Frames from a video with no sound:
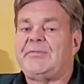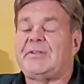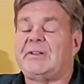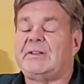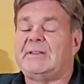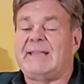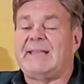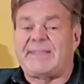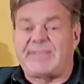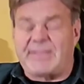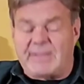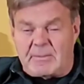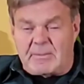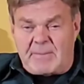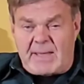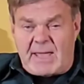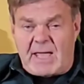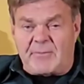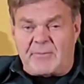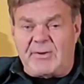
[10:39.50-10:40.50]
The
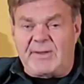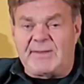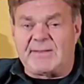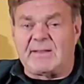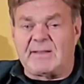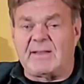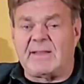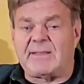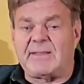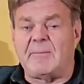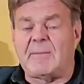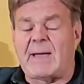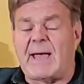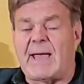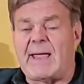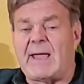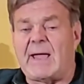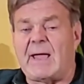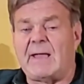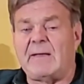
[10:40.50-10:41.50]
lithium batteries, the lithium
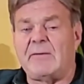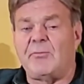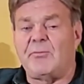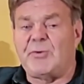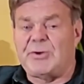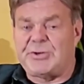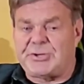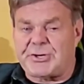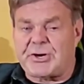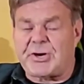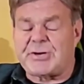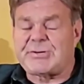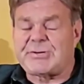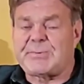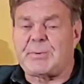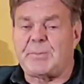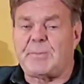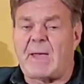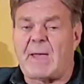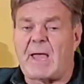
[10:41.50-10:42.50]
ion
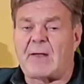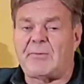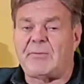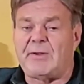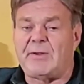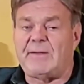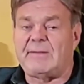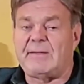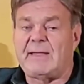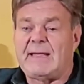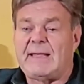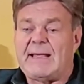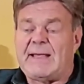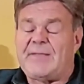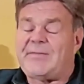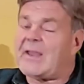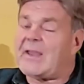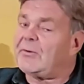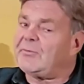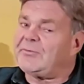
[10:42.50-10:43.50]
rechargeable batteries,
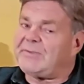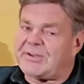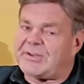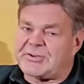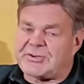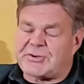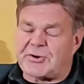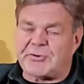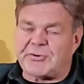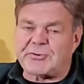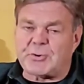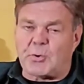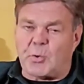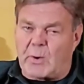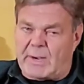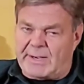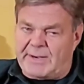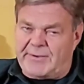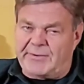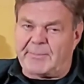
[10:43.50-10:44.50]
they don't discharge
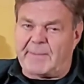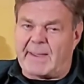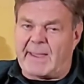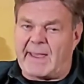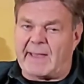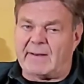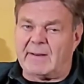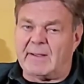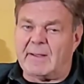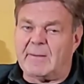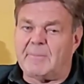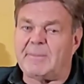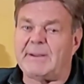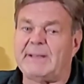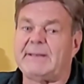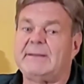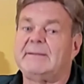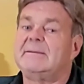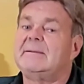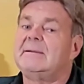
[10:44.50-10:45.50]
quite as bad,
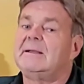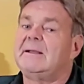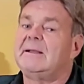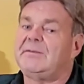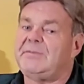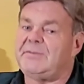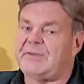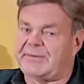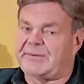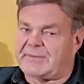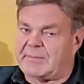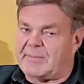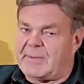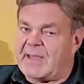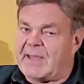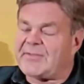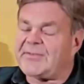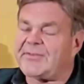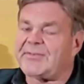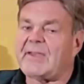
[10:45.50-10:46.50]
but just to
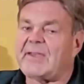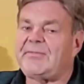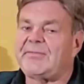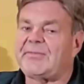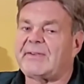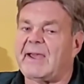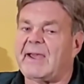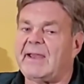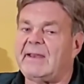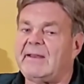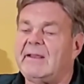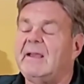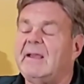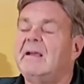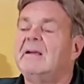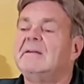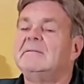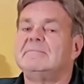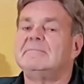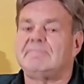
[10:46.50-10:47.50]
be on the safe side,
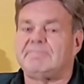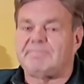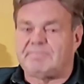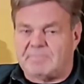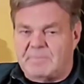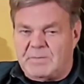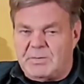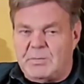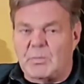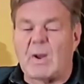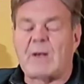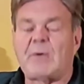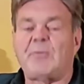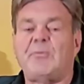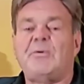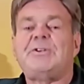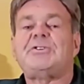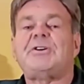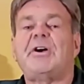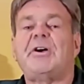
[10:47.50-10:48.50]
you want to
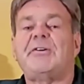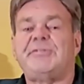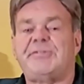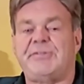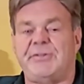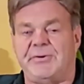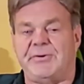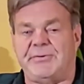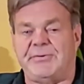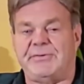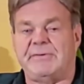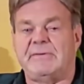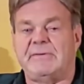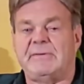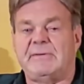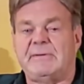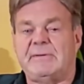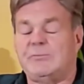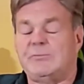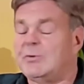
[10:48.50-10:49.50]
recharge those.
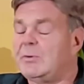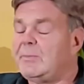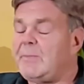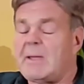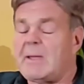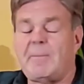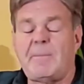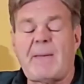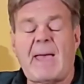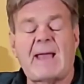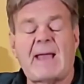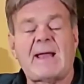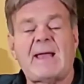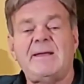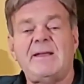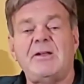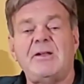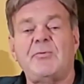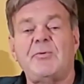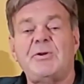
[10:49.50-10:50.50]
Wouldn't be a bad
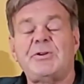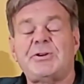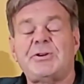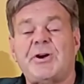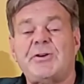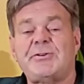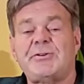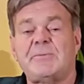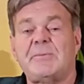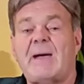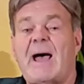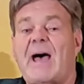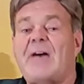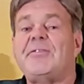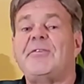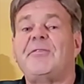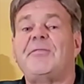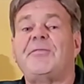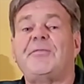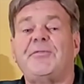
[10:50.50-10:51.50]
idea to recharge them
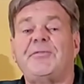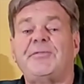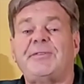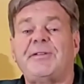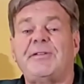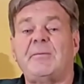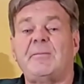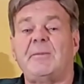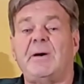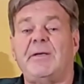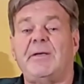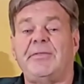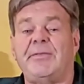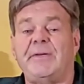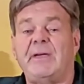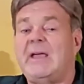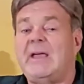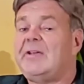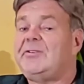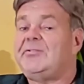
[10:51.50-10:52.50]
on the first of the month,
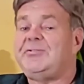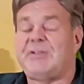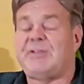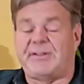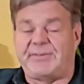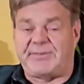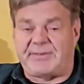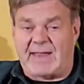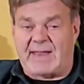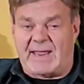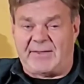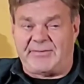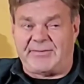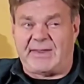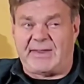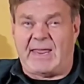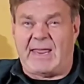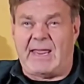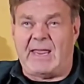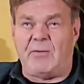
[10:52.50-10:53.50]
just
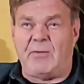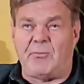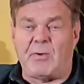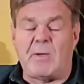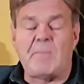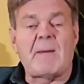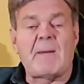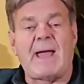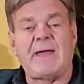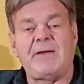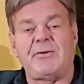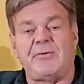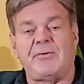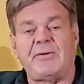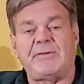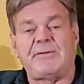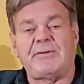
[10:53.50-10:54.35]
as a reminder.